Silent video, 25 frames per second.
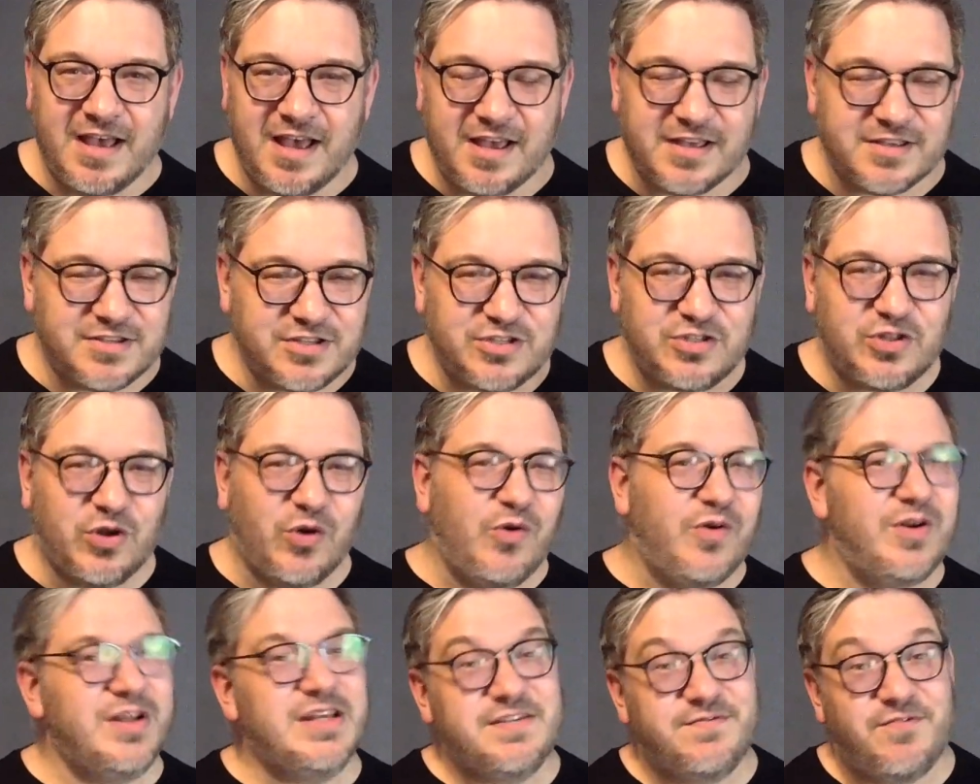
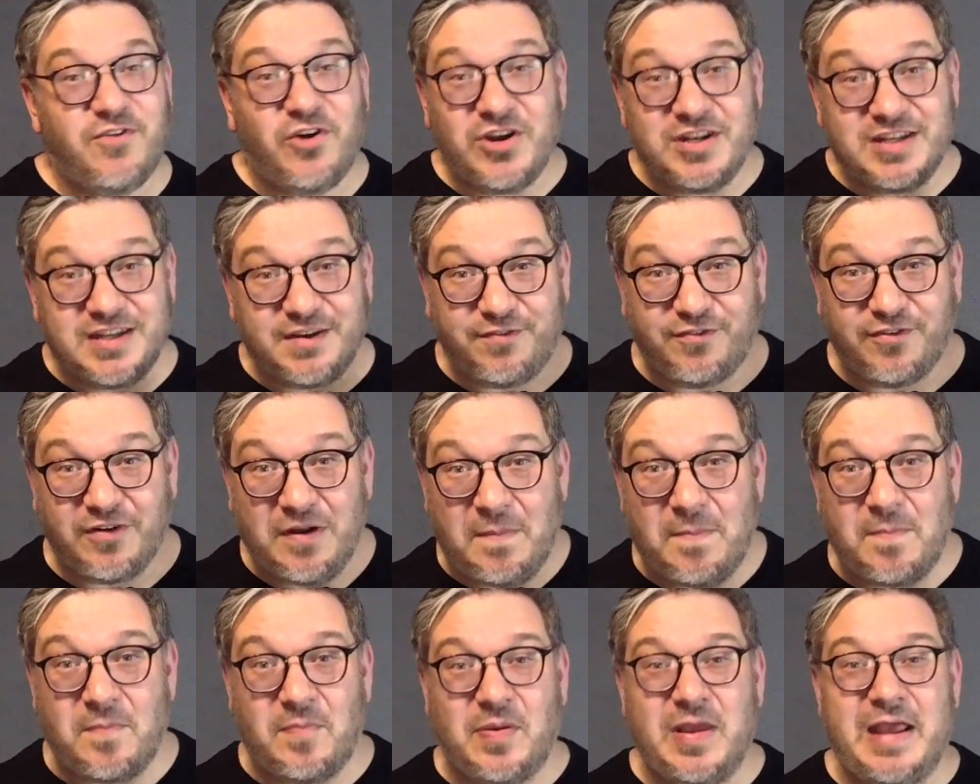stories, very
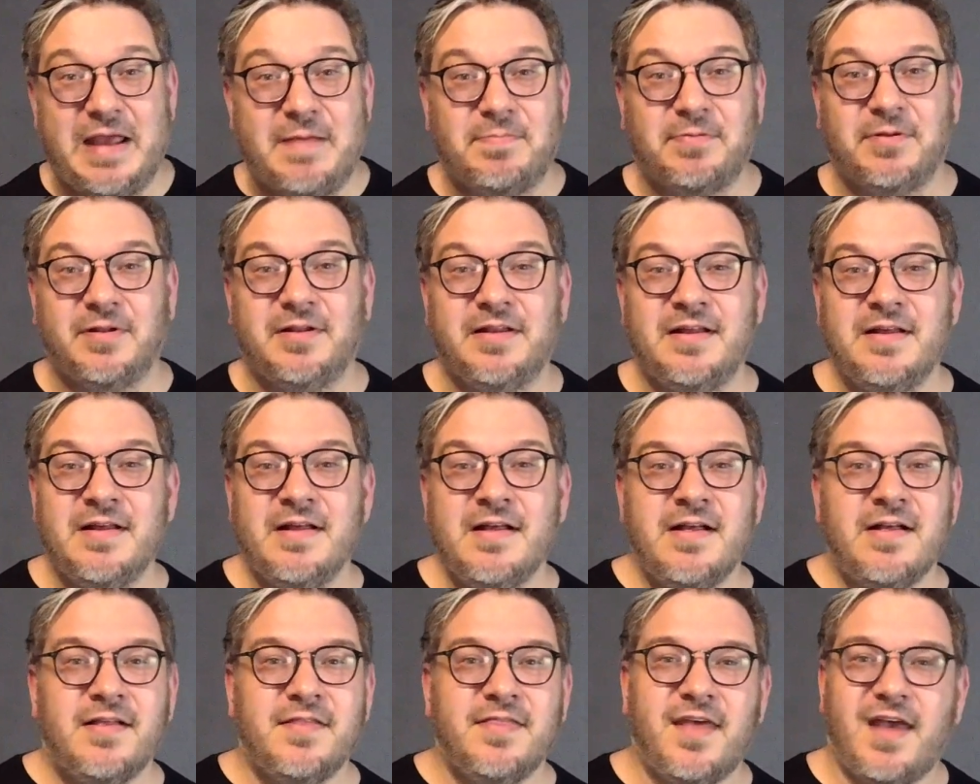different people.
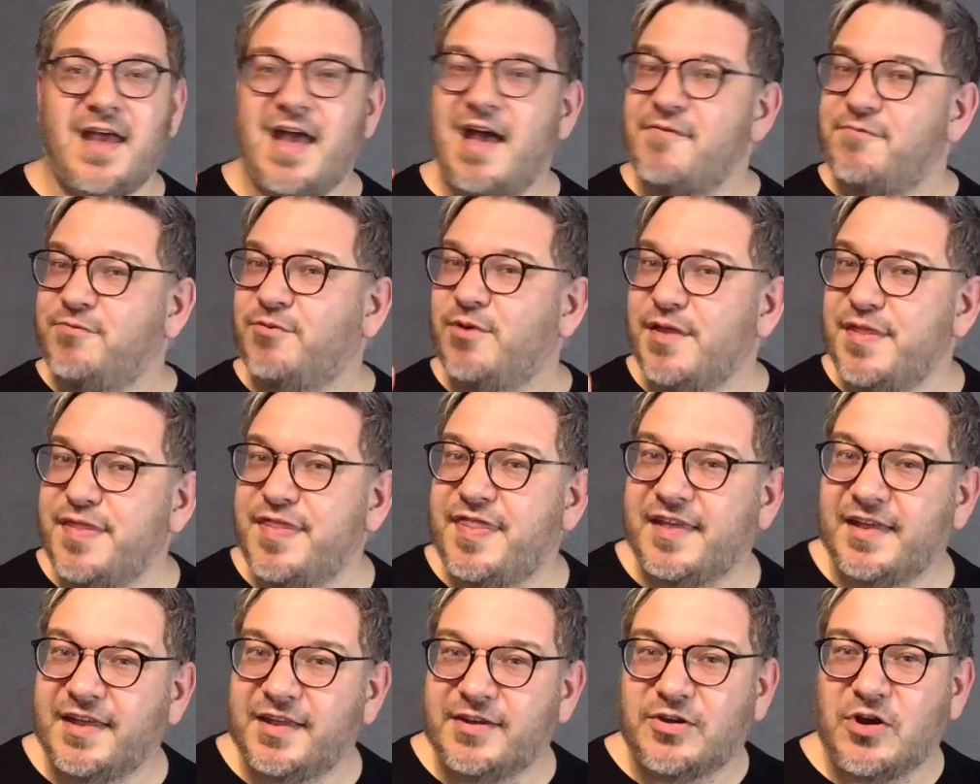They have one
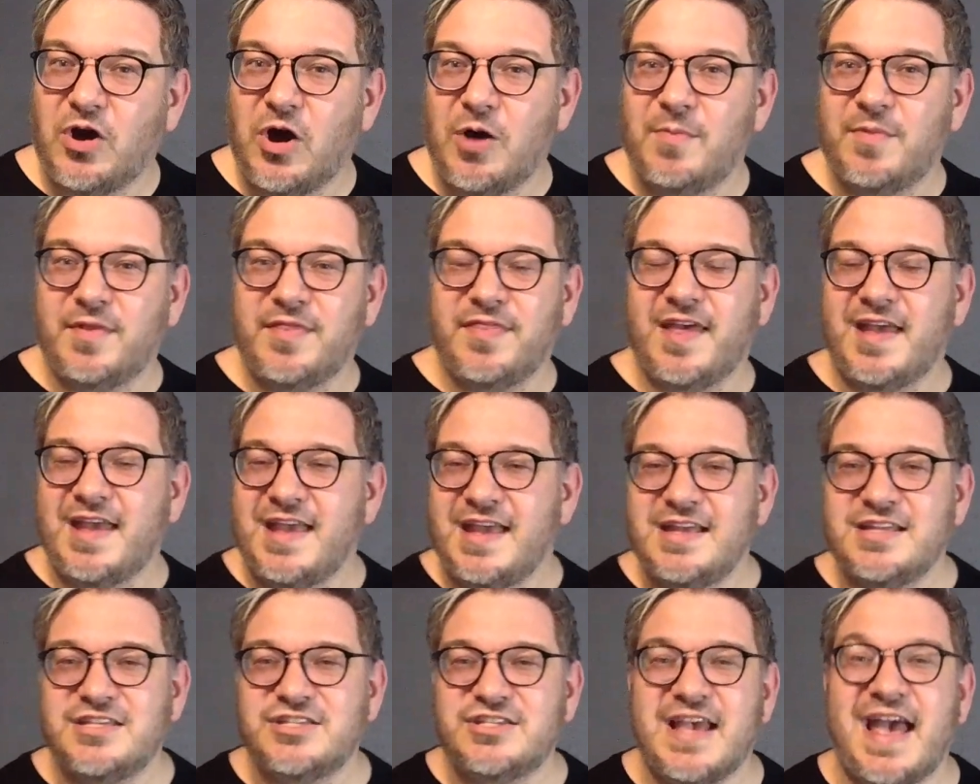thing in common. They
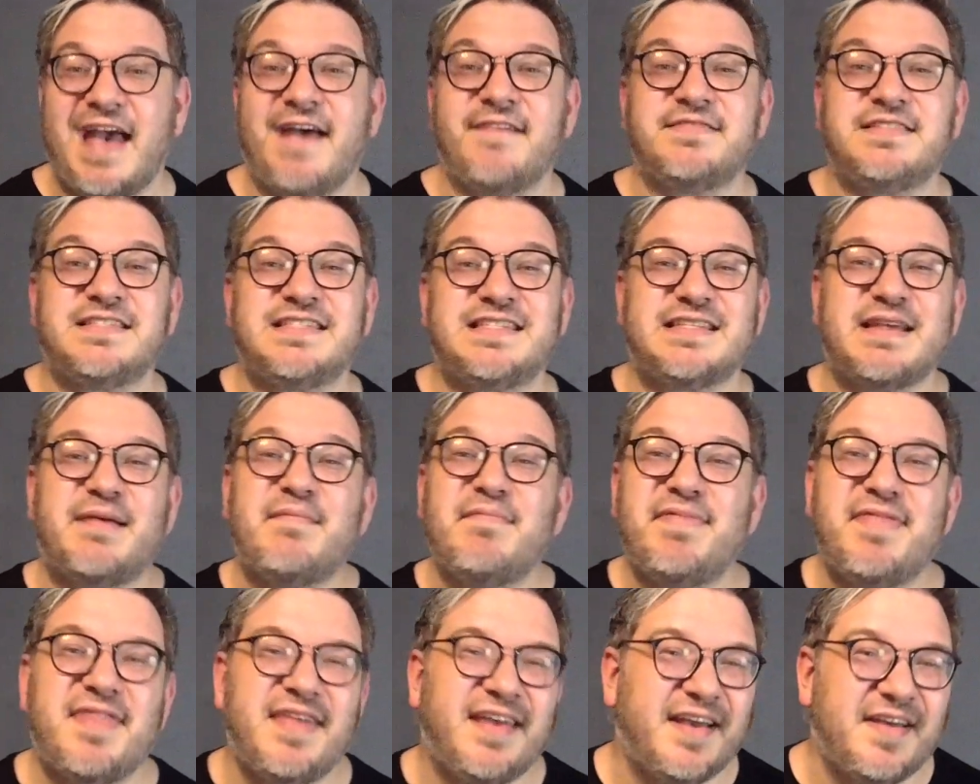each have
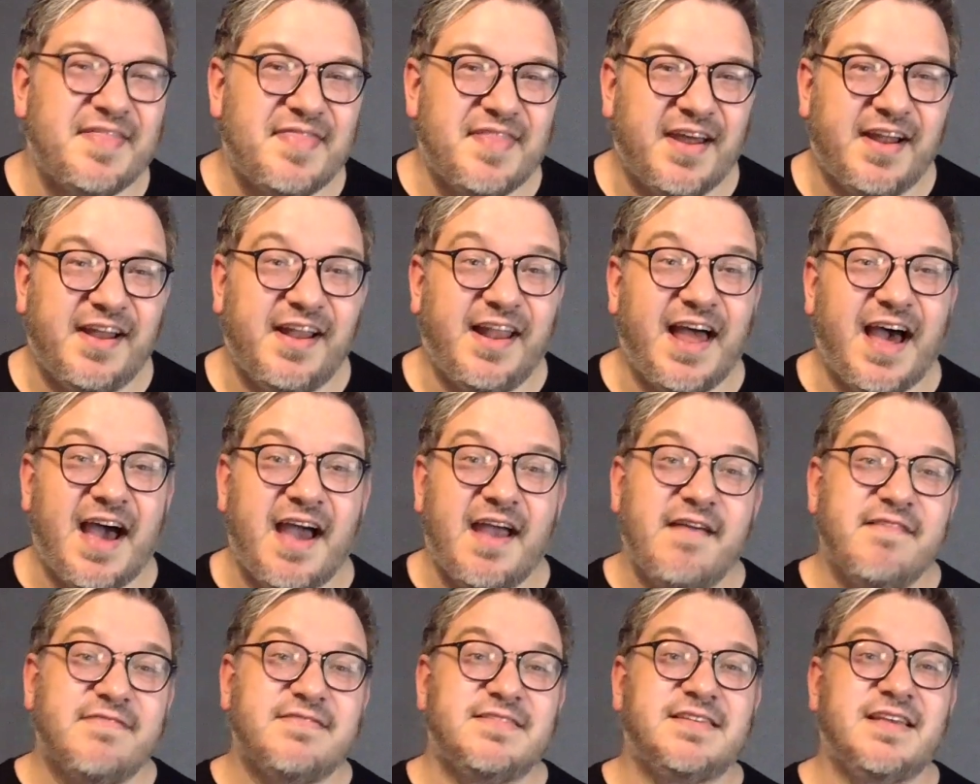something in their
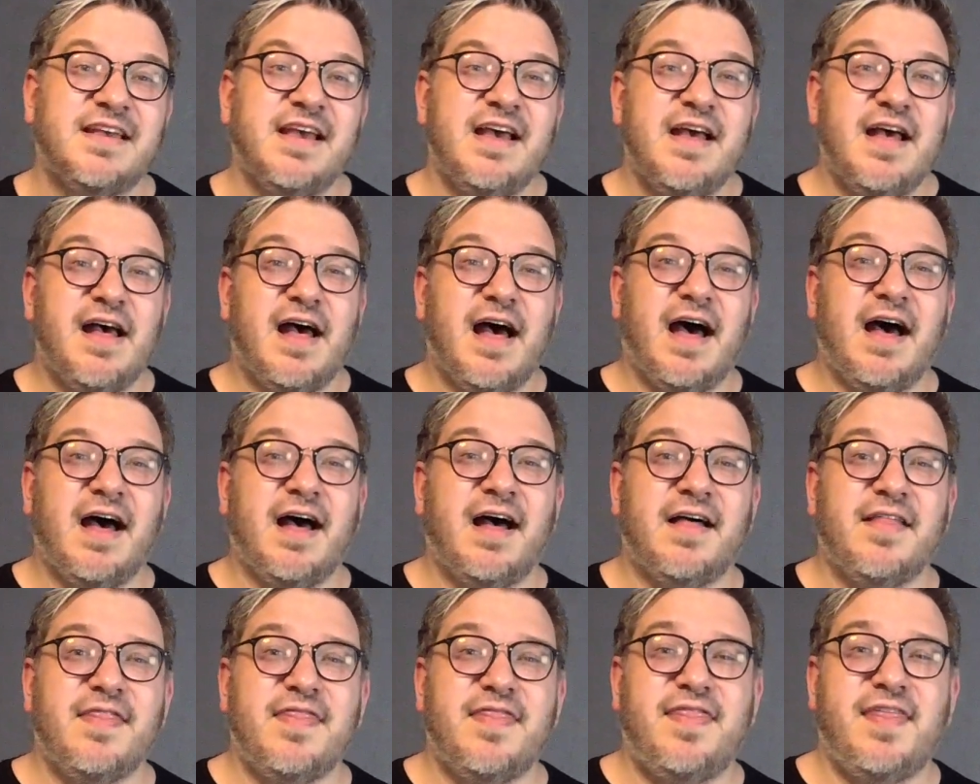lives
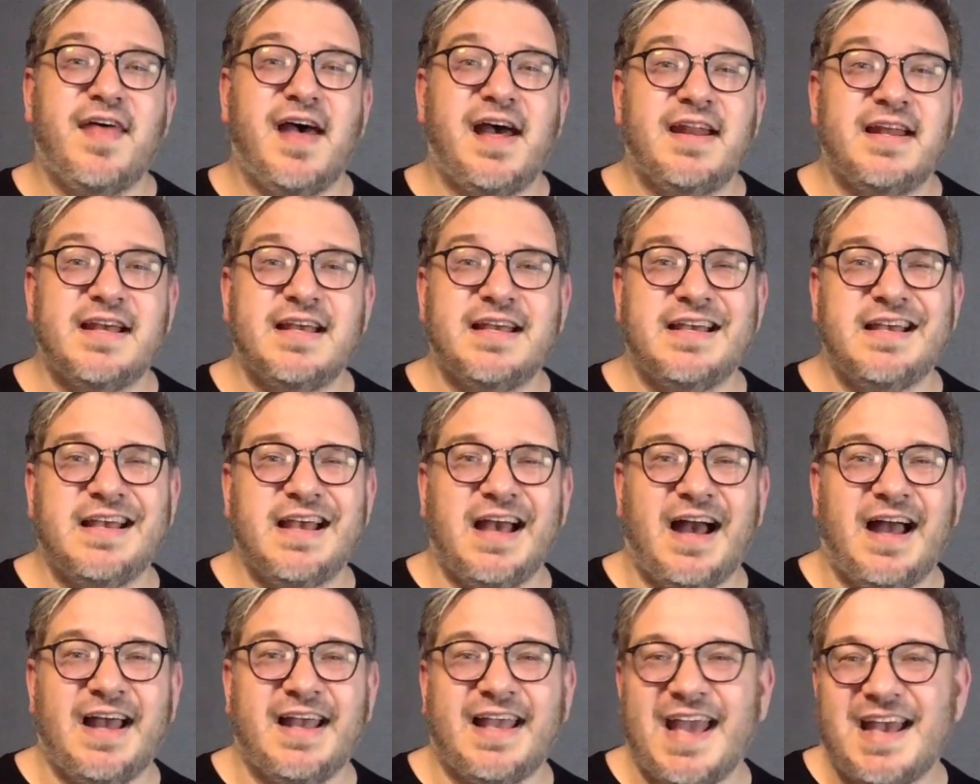that
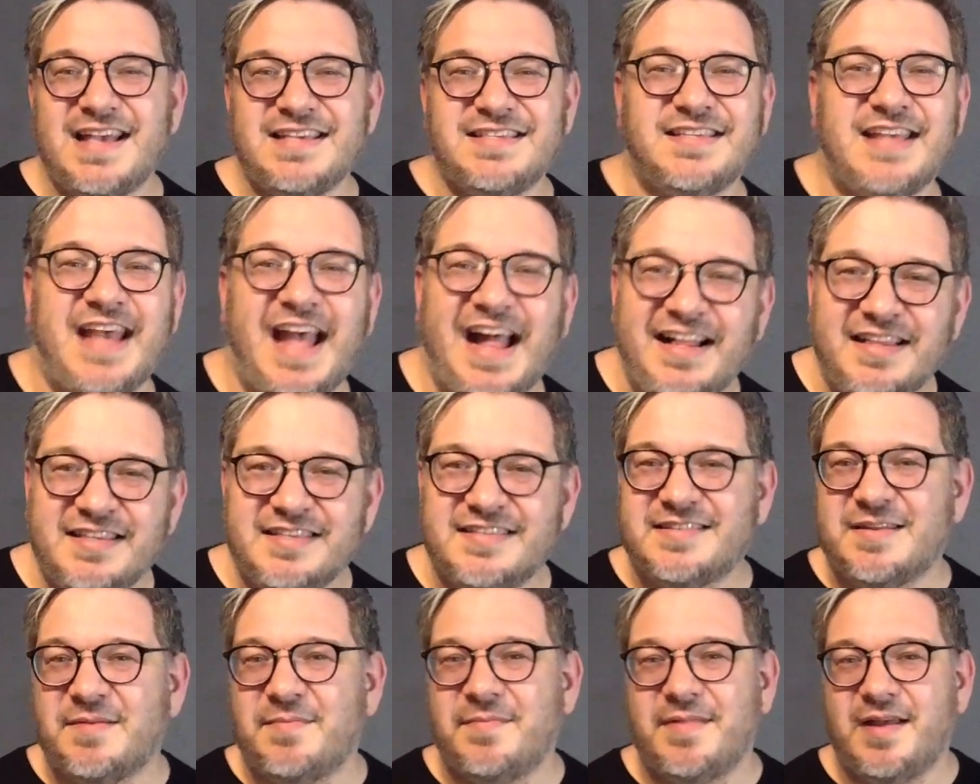I guess
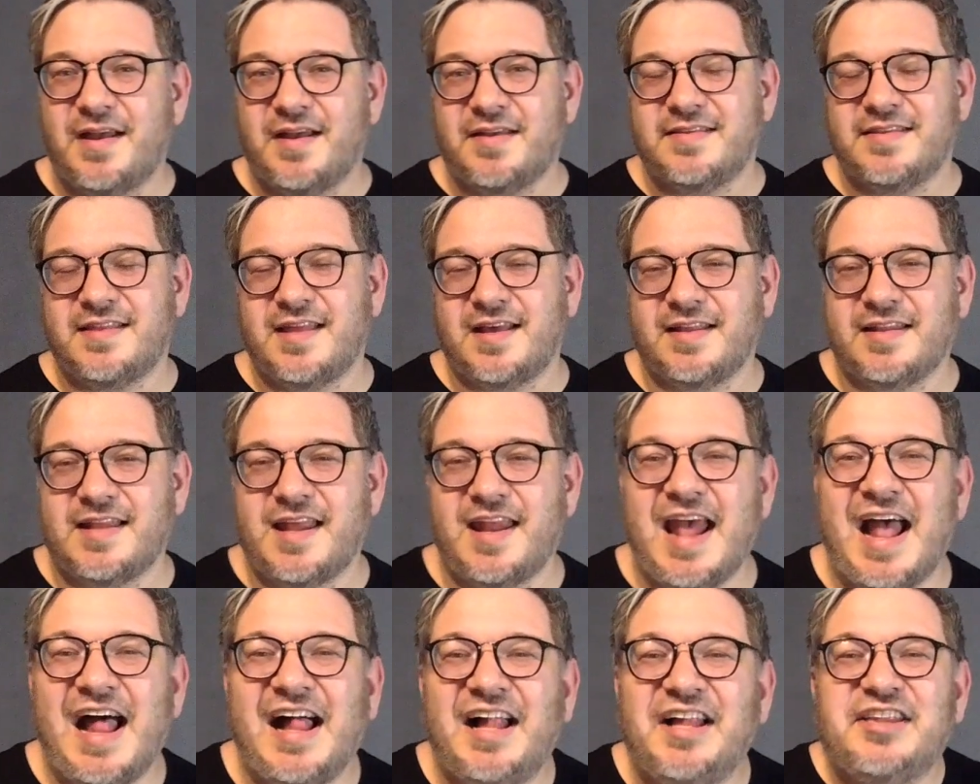held
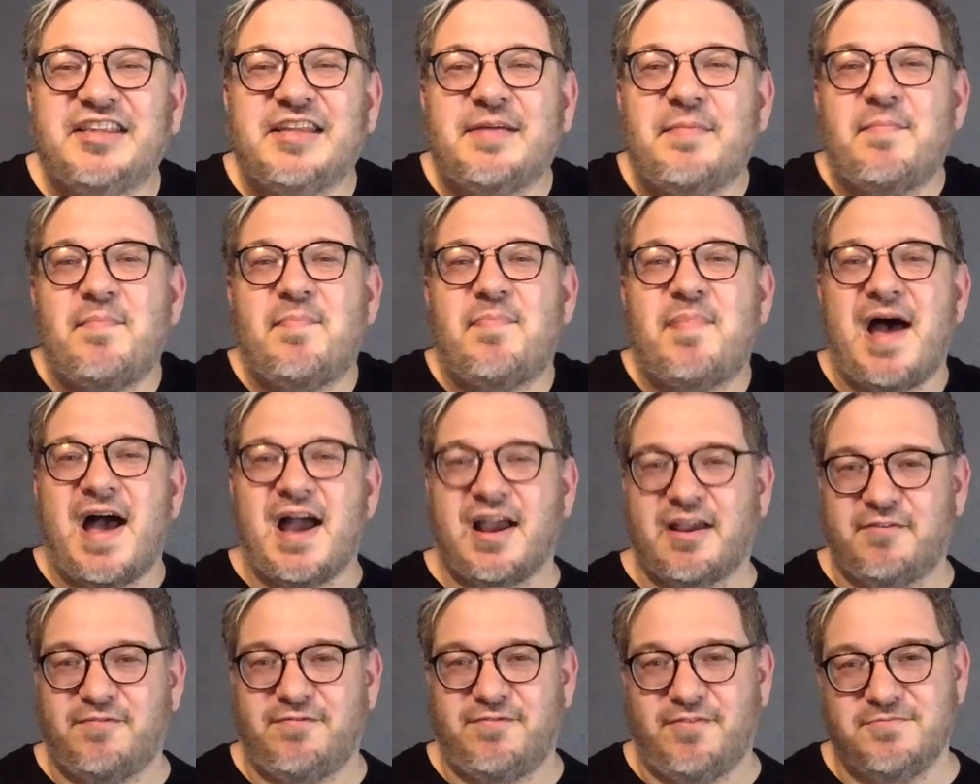them
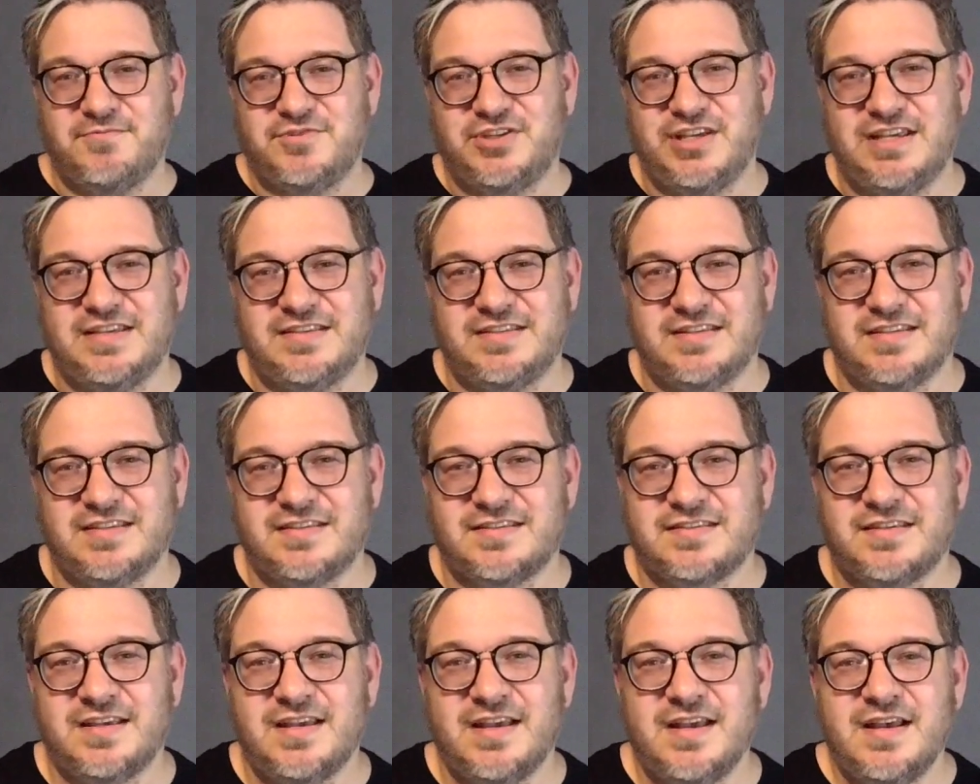back from
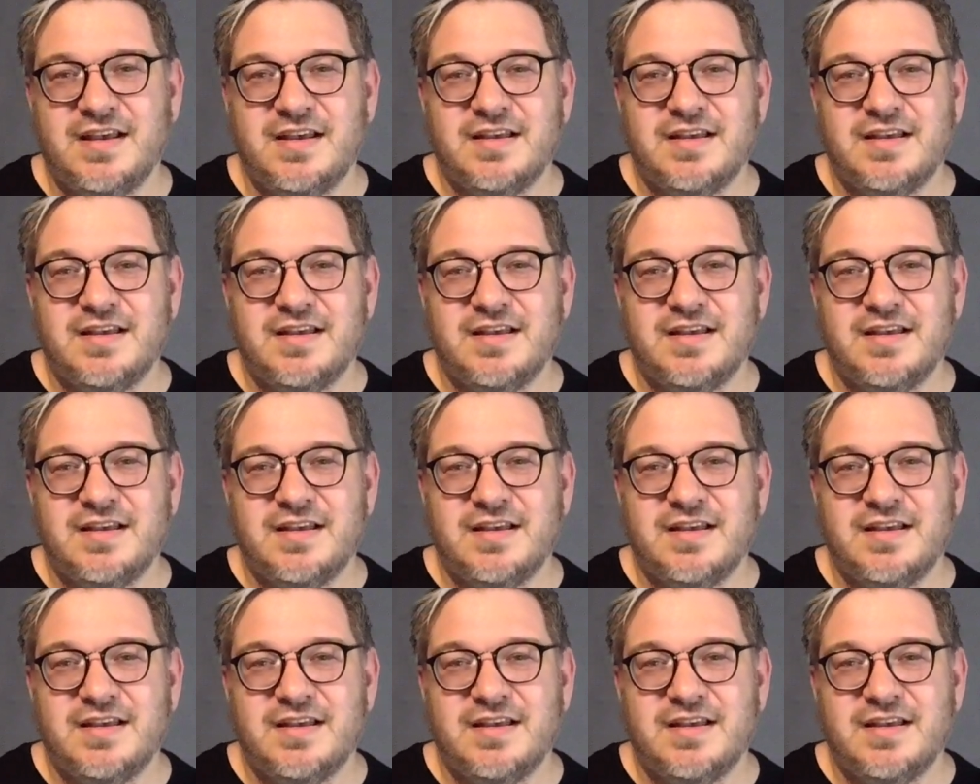Jesus.